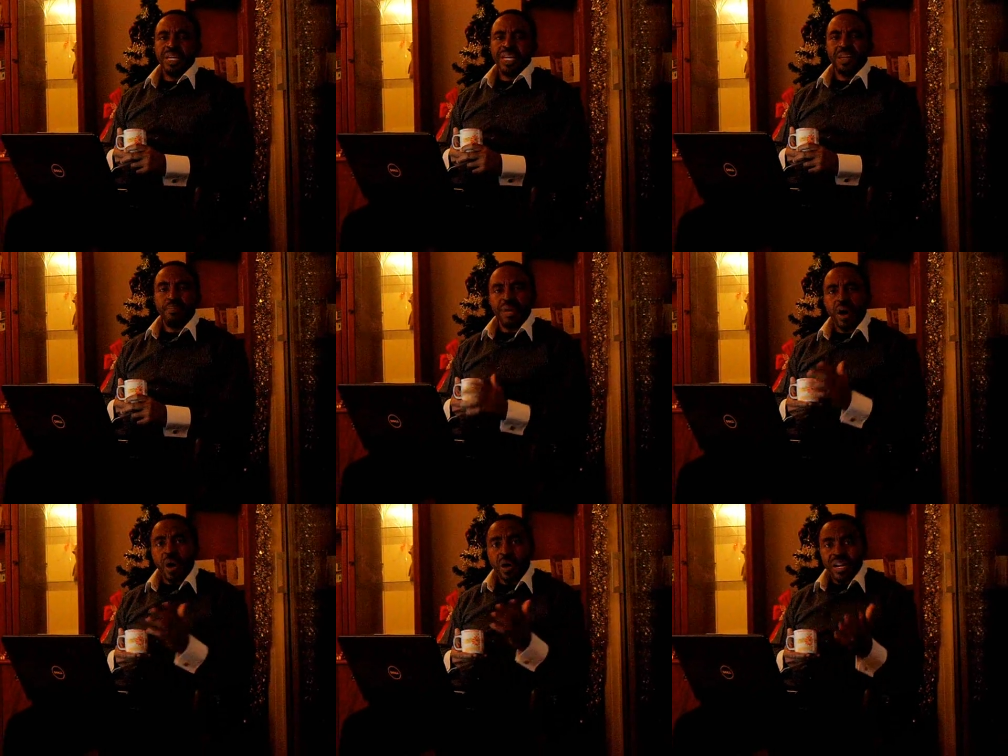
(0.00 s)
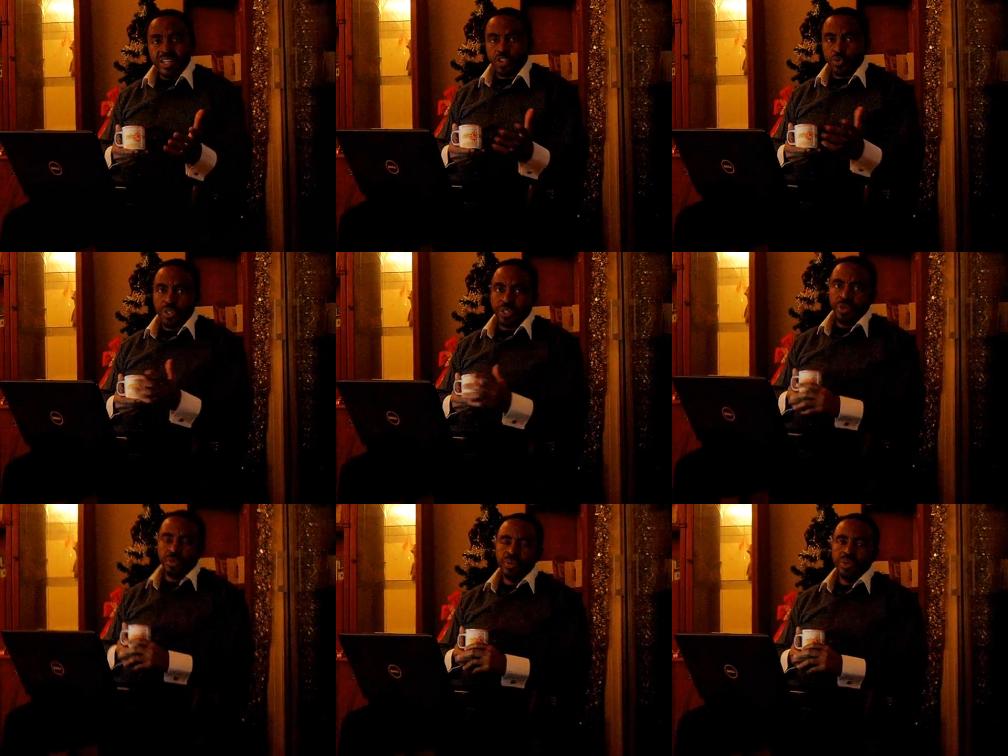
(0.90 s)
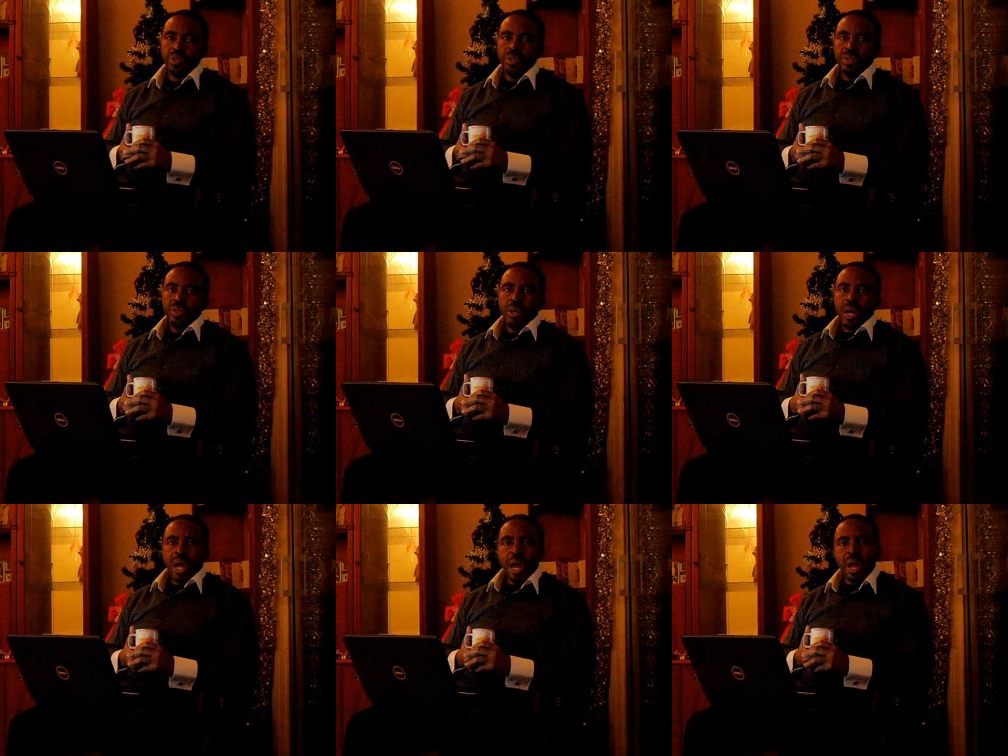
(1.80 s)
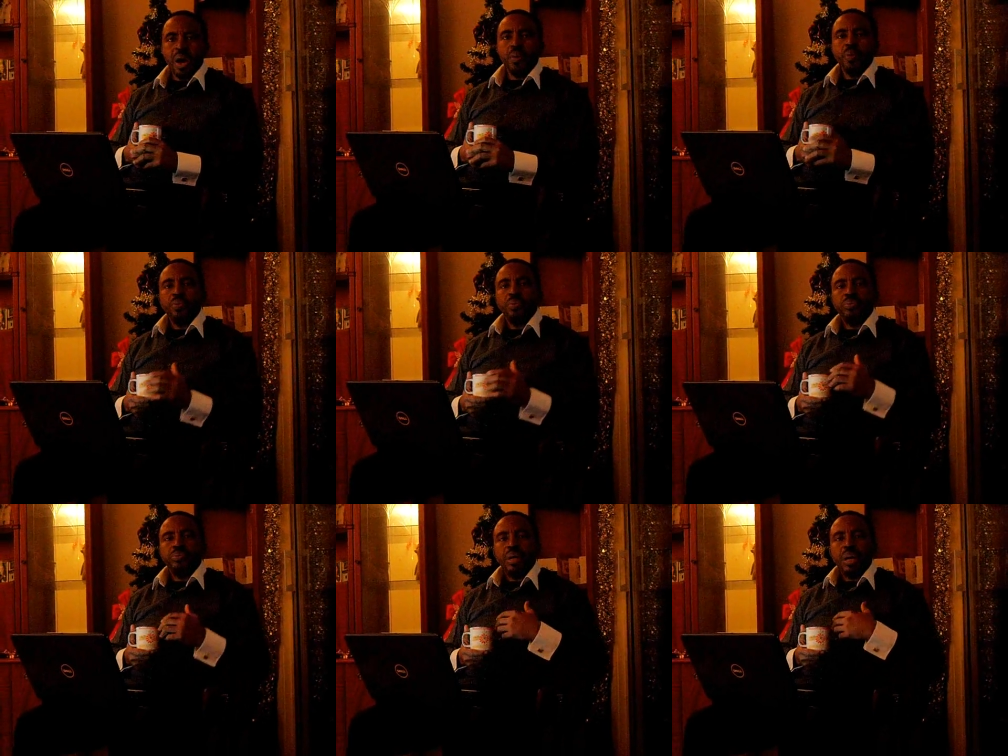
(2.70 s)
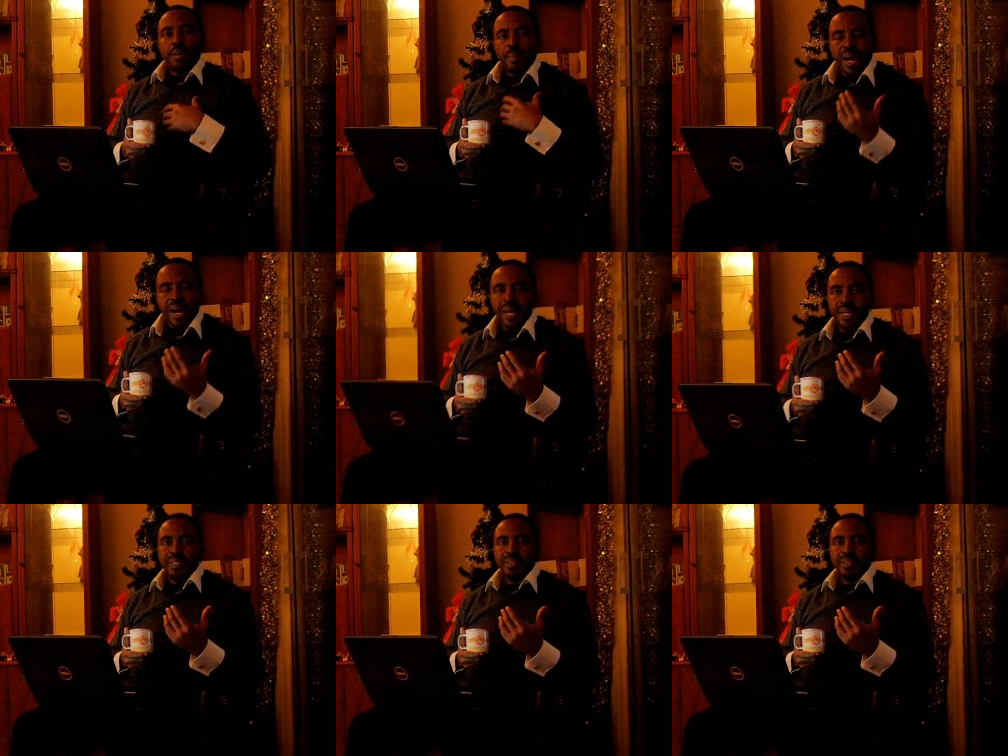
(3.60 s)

Let them be honest with you. How am I?